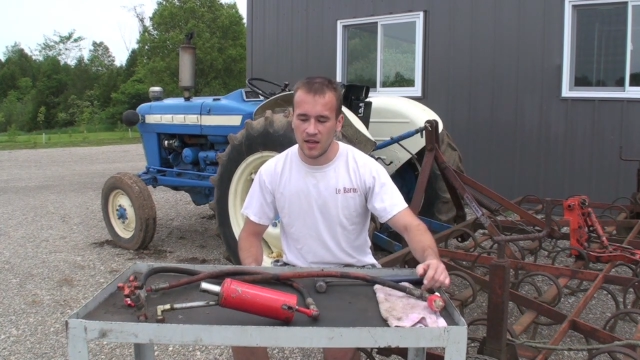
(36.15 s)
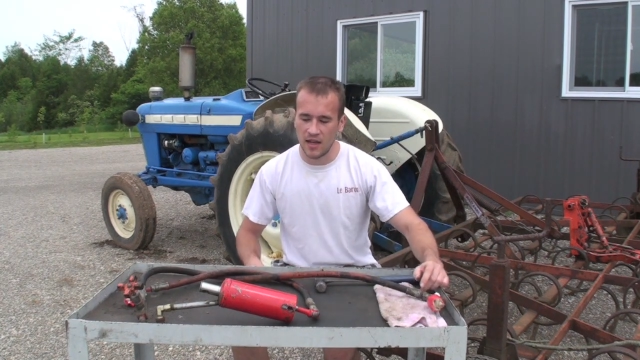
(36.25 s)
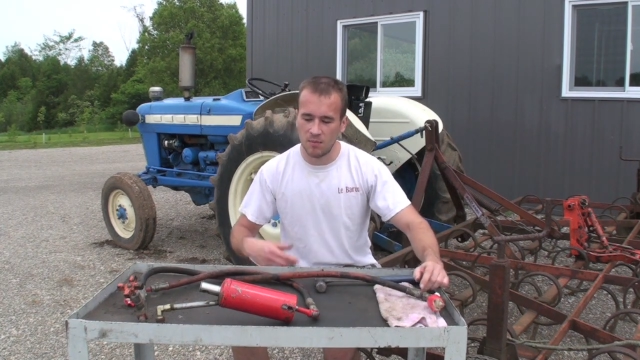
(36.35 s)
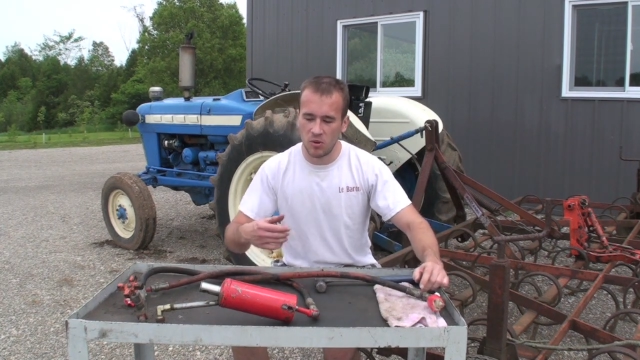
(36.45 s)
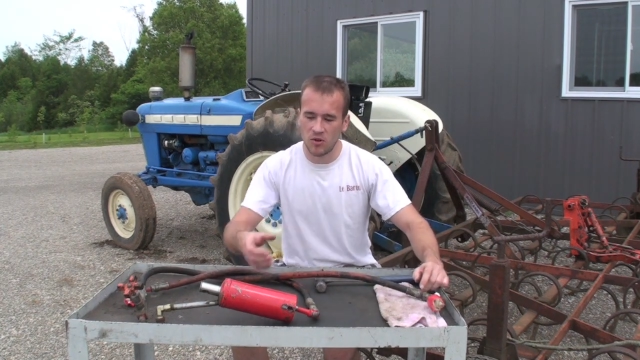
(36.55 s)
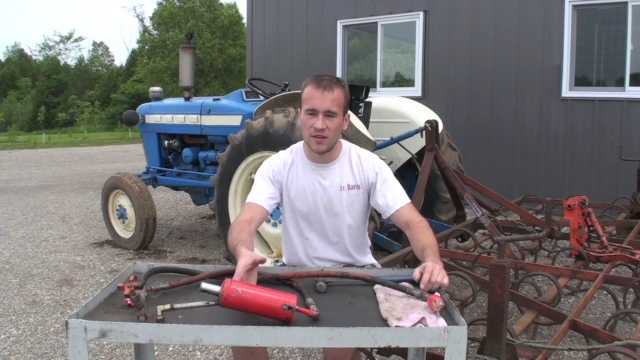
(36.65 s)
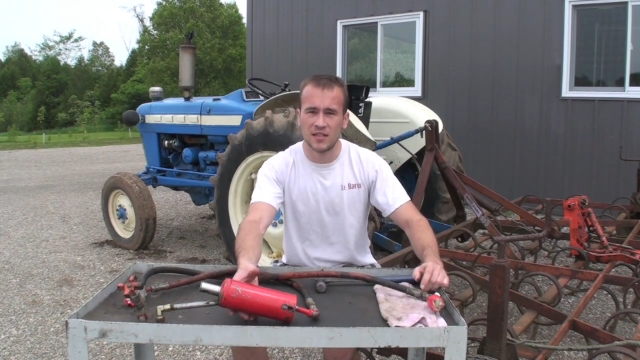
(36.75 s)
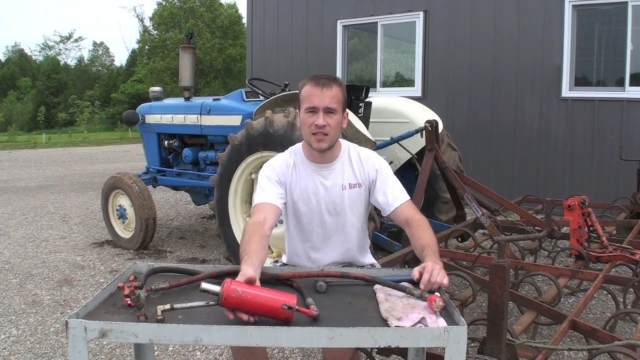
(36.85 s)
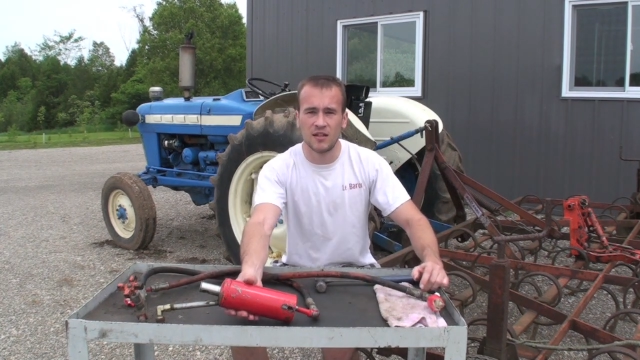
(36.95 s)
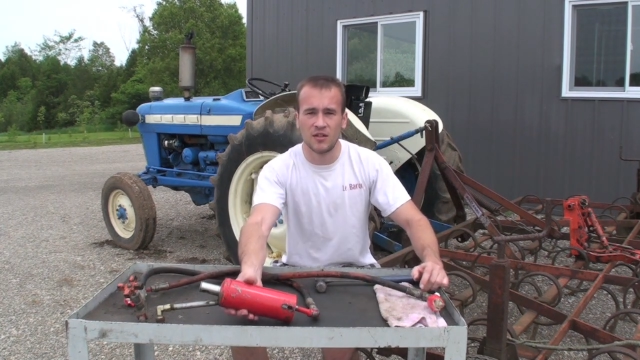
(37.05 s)
and pulled the
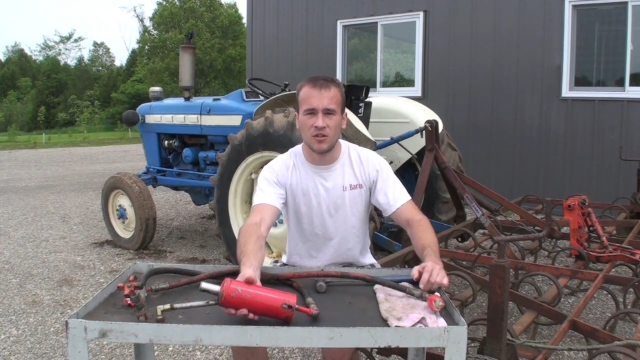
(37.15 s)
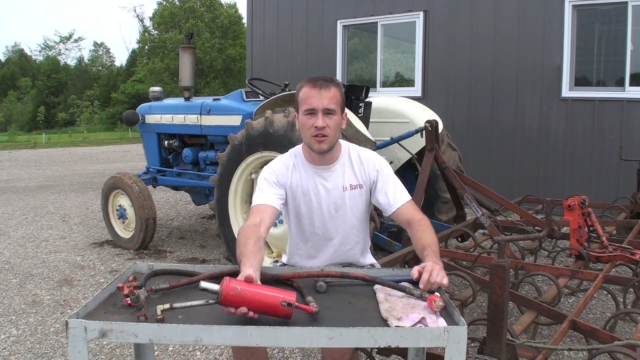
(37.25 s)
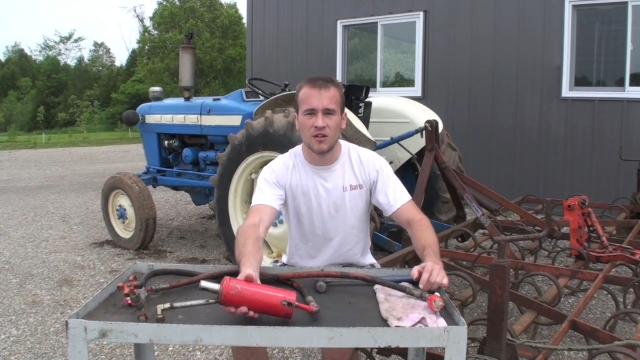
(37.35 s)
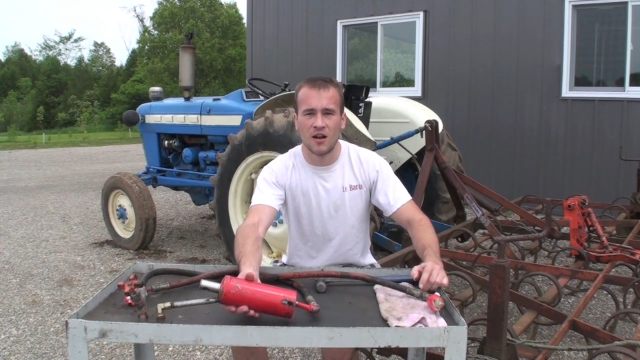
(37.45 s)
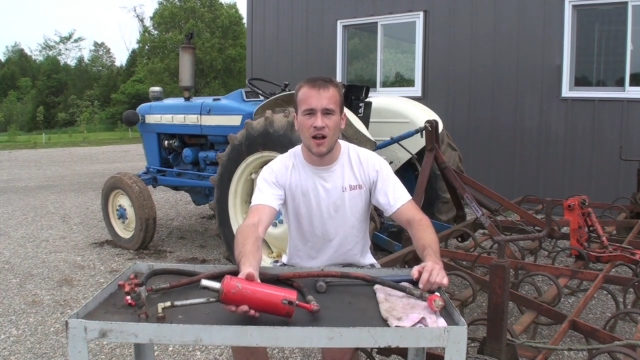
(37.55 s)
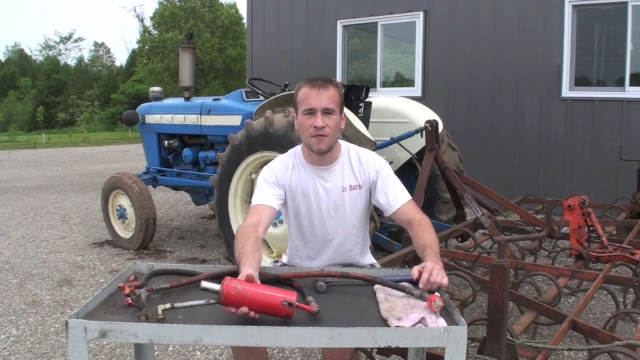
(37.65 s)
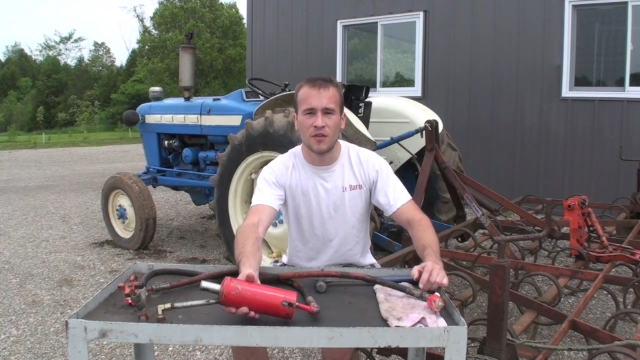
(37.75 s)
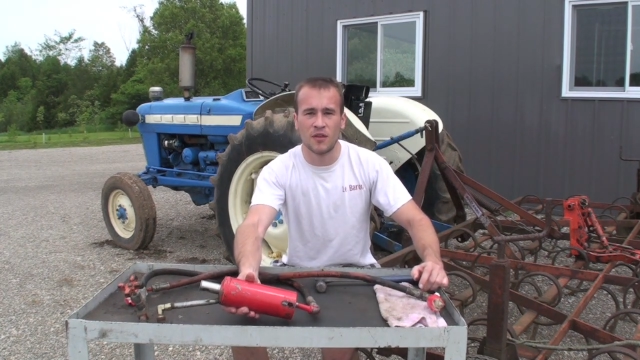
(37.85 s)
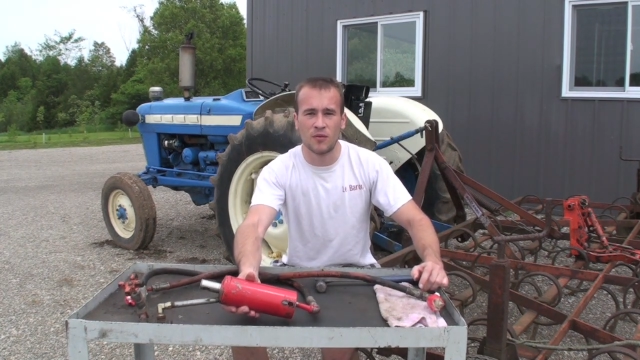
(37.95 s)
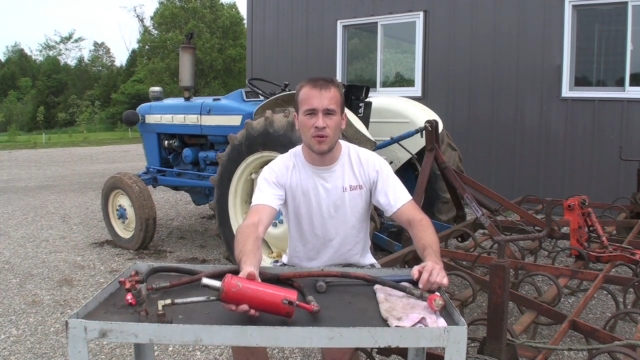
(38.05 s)
cylinder off
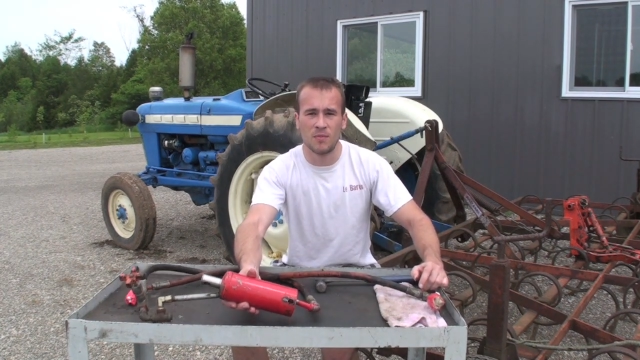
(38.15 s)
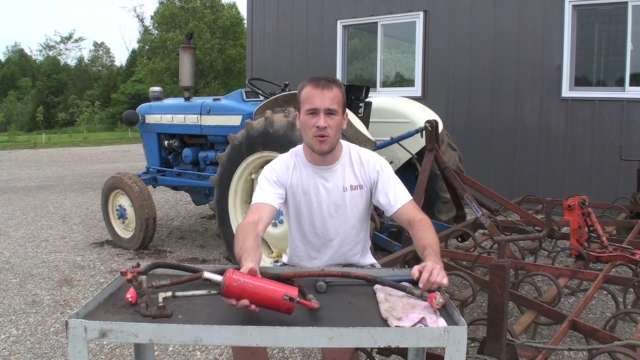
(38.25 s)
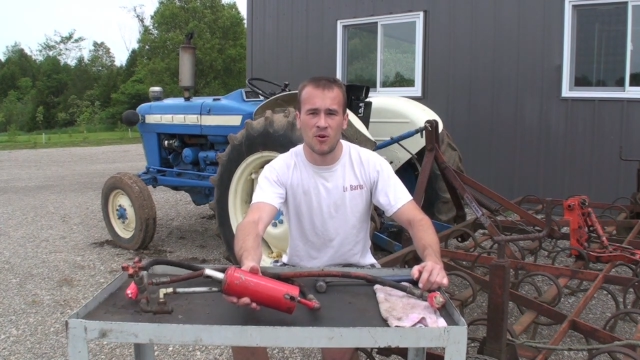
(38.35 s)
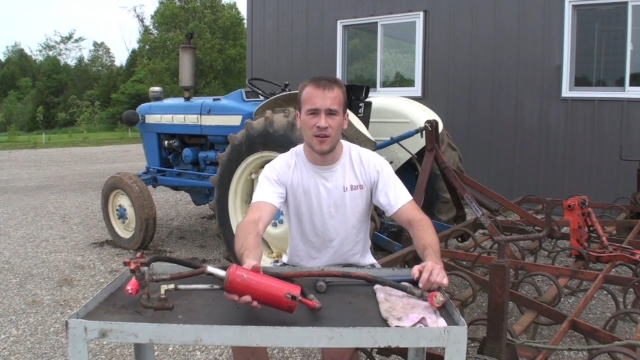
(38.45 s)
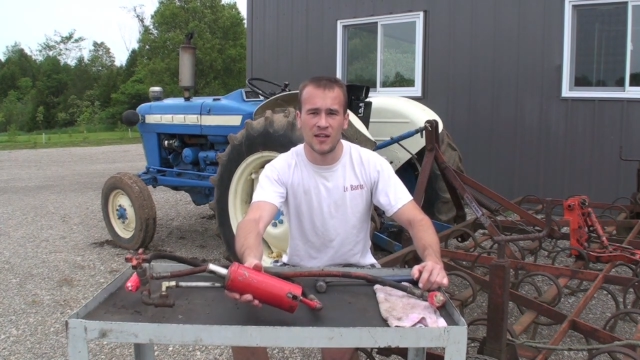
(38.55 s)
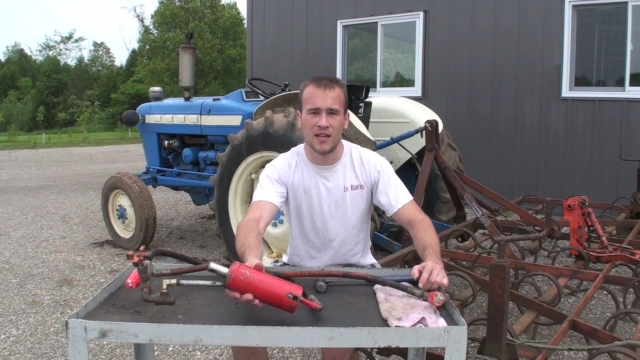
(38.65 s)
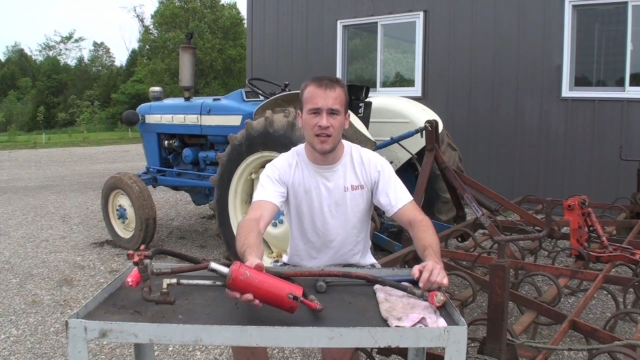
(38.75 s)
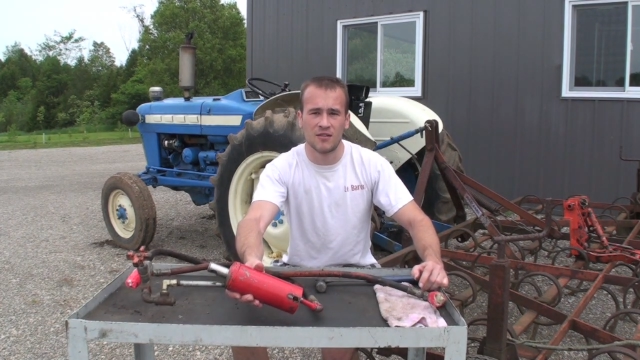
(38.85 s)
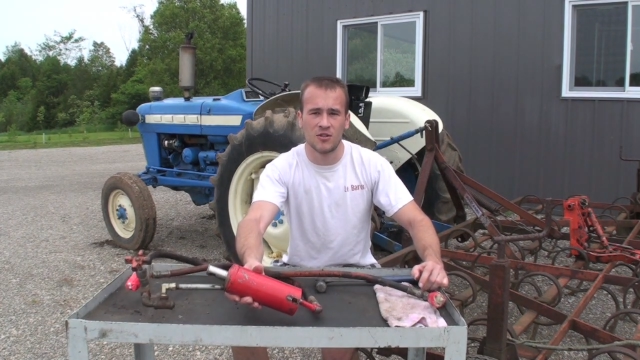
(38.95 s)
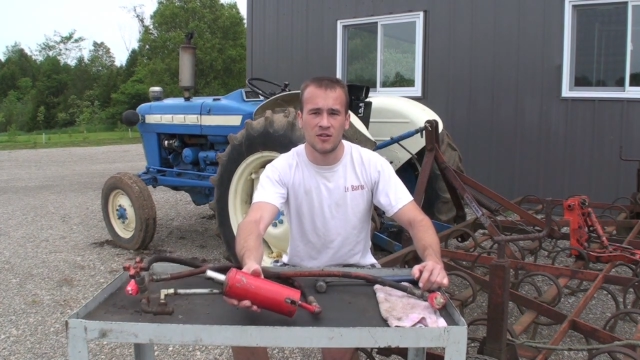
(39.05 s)
of the three-point
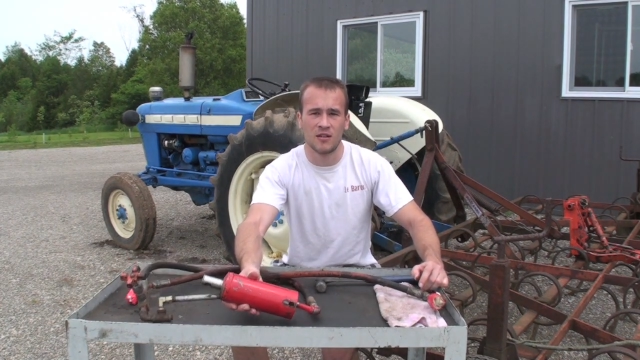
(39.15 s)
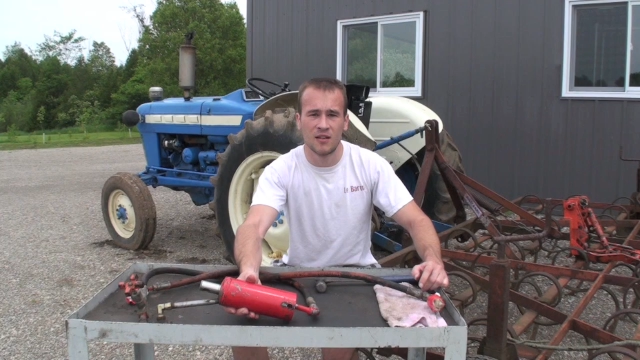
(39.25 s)
hitch.